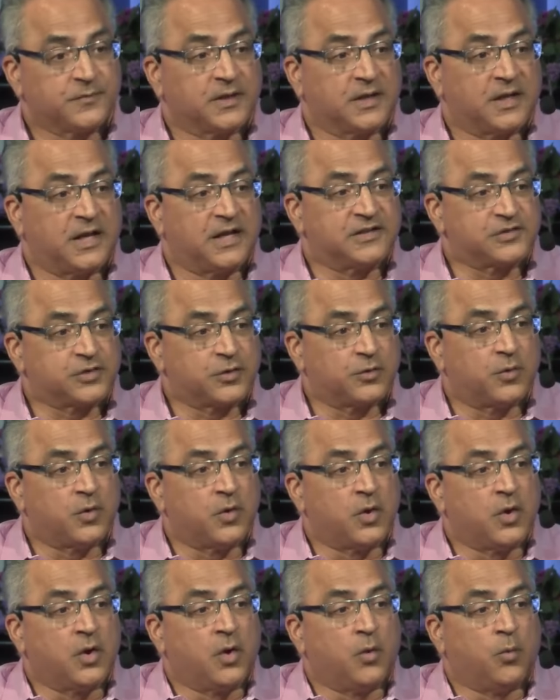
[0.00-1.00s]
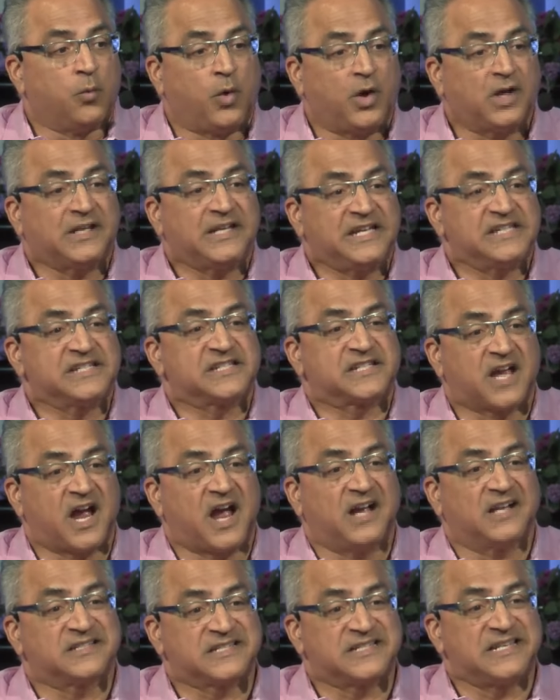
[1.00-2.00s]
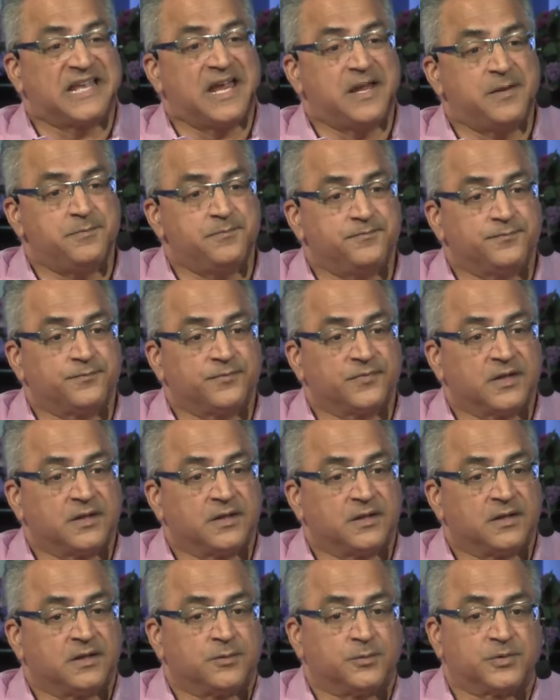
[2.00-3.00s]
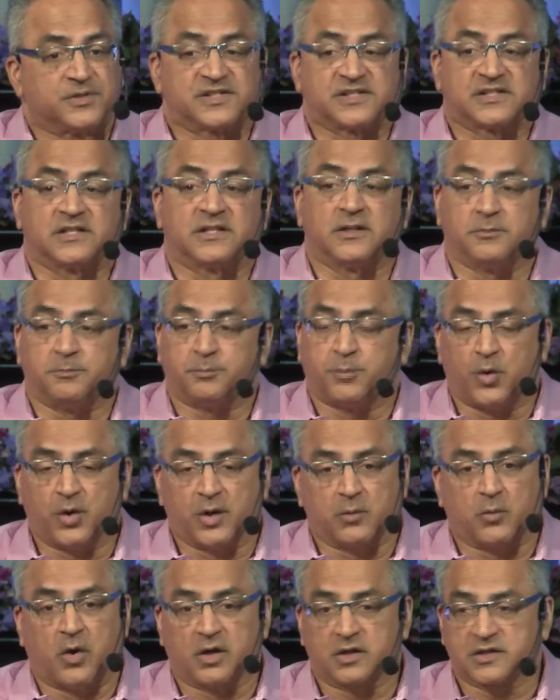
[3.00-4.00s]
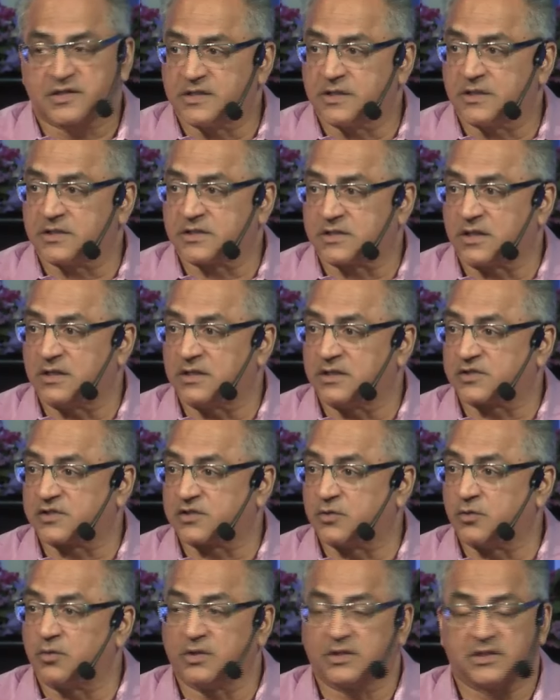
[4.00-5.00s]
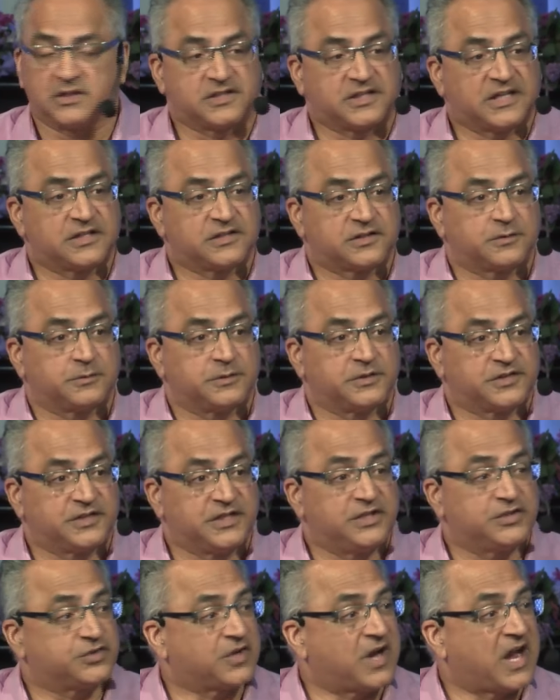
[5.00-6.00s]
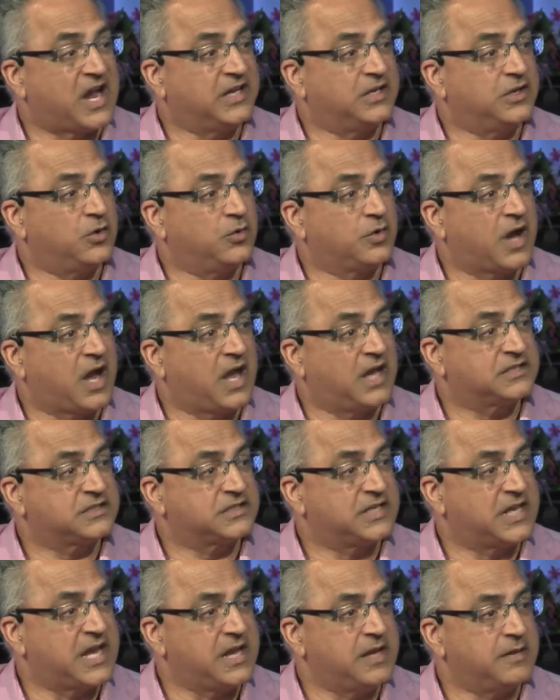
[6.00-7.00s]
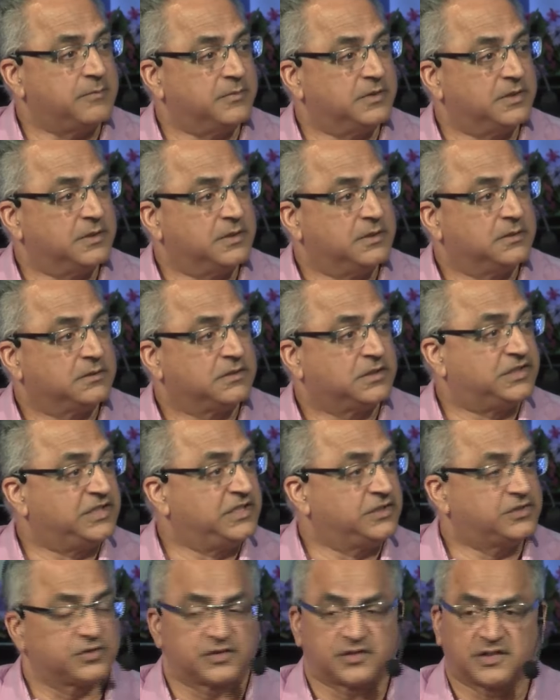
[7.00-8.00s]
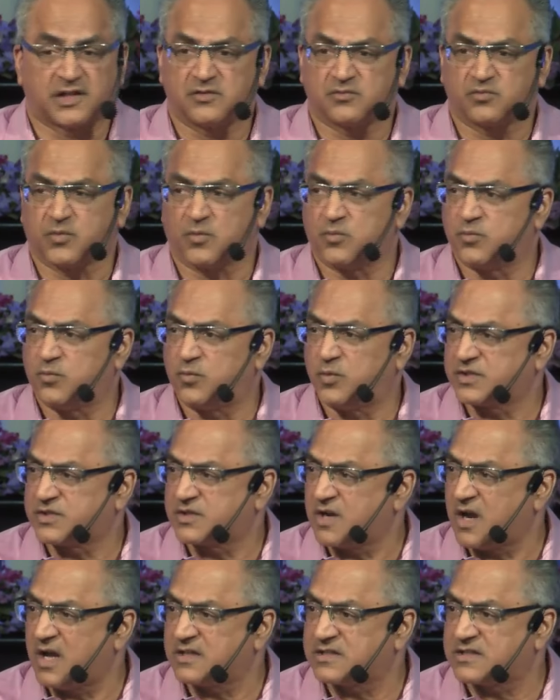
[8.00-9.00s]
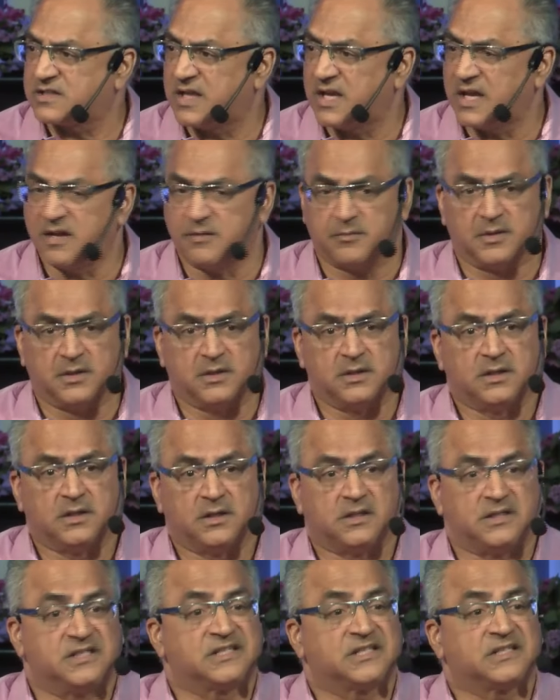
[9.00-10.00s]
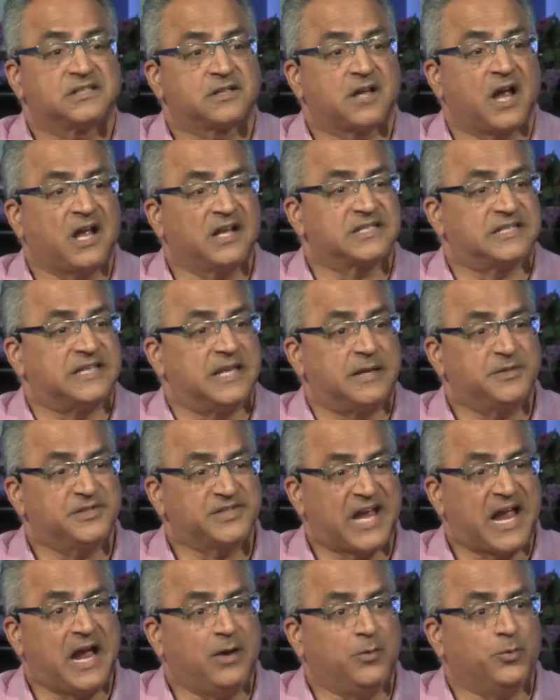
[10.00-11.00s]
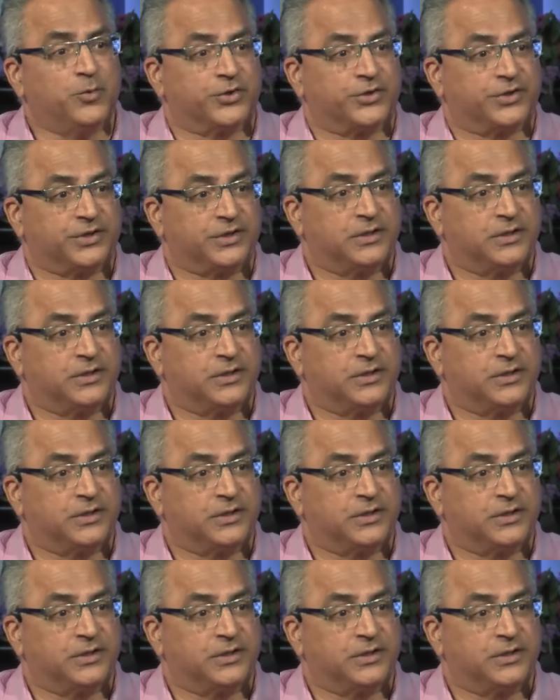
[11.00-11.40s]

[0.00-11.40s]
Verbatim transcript: And so, what is God's name? Well, this little boy walks into Sunday school and says to his teacher, I know God's name. The teacher says, Well, what's God's name? And he says, God's name is Howard.